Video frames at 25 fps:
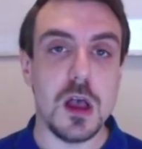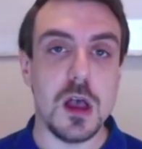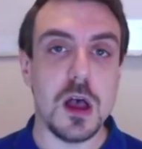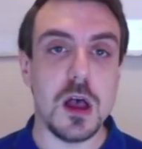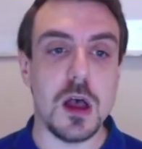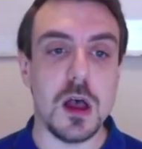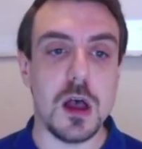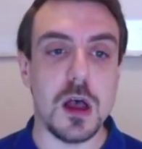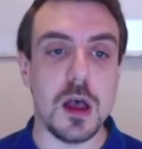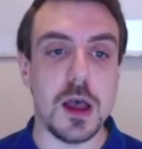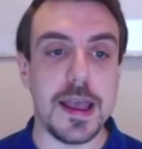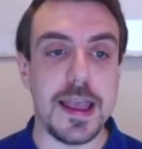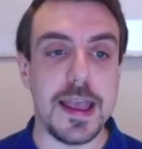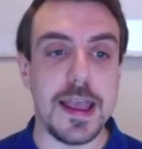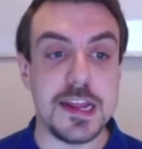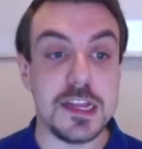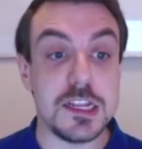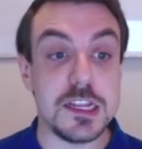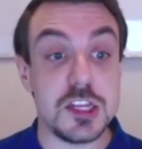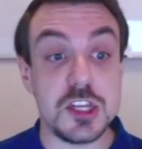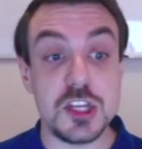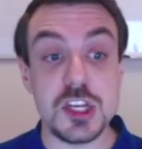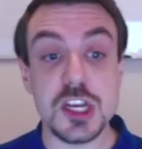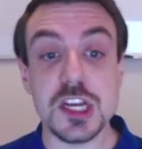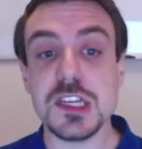And
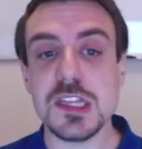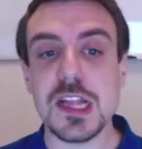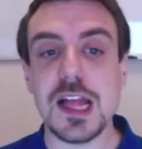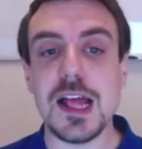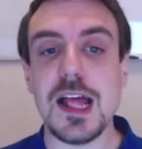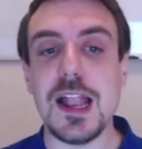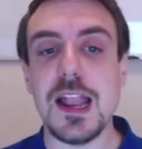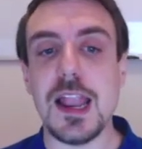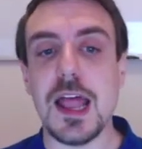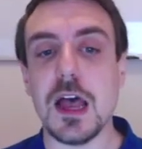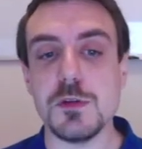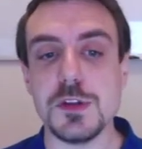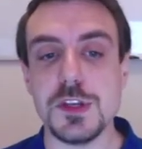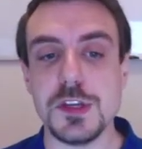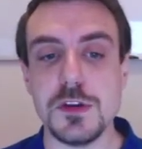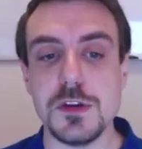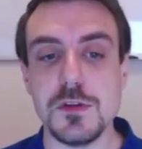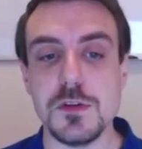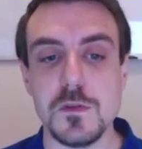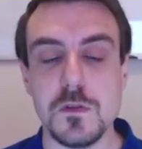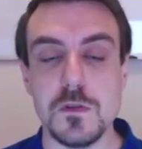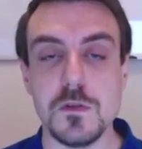it just allows you